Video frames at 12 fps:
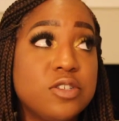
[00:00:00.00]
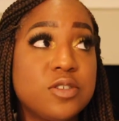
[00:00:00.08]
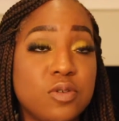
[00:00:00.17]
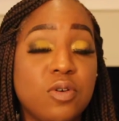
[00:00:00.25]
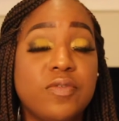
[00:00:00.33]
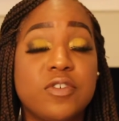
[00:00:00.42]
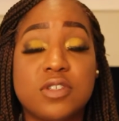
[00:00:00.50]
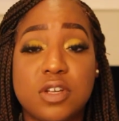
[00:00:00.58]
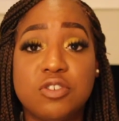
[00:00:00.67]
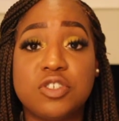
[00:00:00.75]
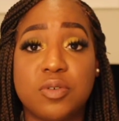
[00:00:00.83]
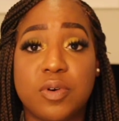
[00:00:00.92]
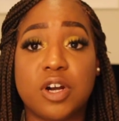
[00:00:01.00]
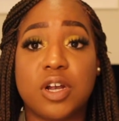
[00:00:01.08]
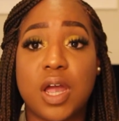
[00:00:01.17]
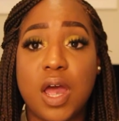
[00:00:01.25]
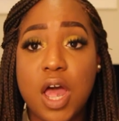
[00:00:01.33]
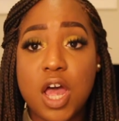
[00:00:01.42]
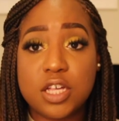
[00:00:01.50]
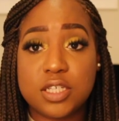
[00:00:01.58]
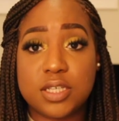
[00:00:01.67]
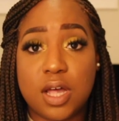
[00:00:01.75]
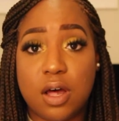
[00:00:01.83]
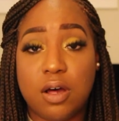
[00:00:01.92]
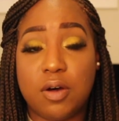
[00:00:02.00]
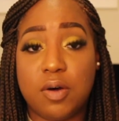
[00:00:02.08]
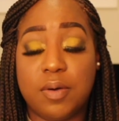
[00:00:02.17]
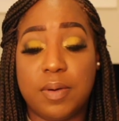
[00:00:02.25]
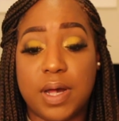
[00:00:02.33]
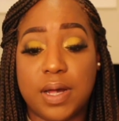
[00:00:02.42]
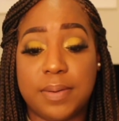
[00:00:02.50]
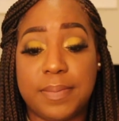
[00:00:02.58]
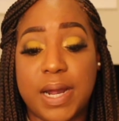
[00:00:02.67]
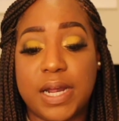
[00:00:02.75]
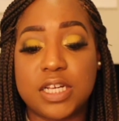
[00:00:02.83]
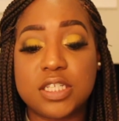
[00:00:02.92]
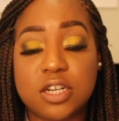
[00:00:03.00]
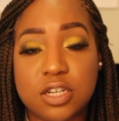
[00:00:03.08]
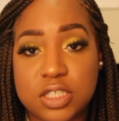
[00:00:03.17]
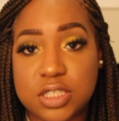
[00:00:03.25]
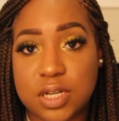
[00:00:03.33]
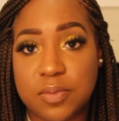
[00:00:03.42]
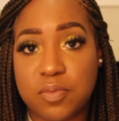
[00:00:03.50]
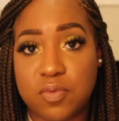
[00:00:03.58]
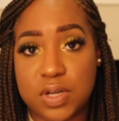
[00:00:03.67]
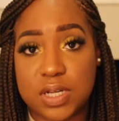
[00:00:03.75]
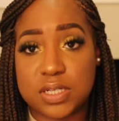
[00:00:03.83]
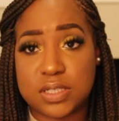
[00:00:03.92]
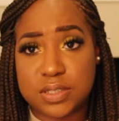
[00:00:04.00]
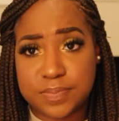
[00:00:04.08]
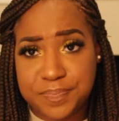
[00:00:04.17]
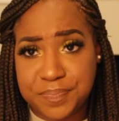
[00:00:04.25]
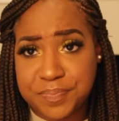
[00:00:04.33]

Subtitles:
to school for social work. So my internship was